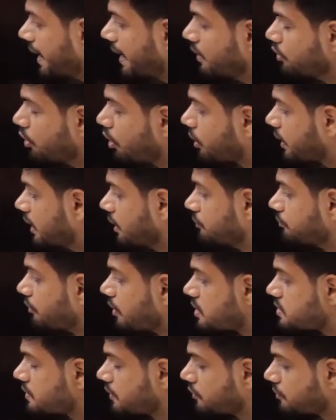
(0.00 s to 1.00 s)
inorganic
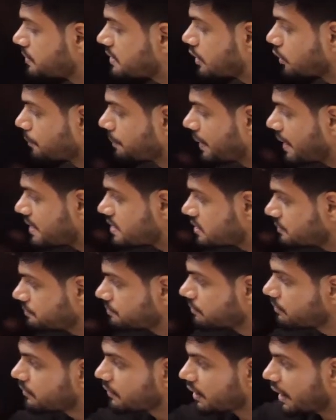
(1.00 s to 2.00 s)
phosphate from the cytoplasm
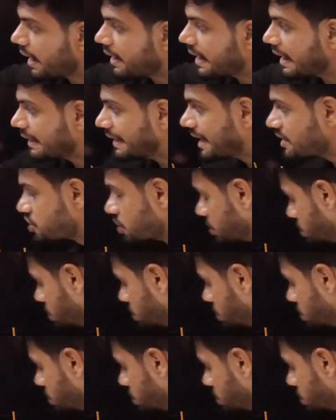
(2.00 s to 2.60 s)
and attach it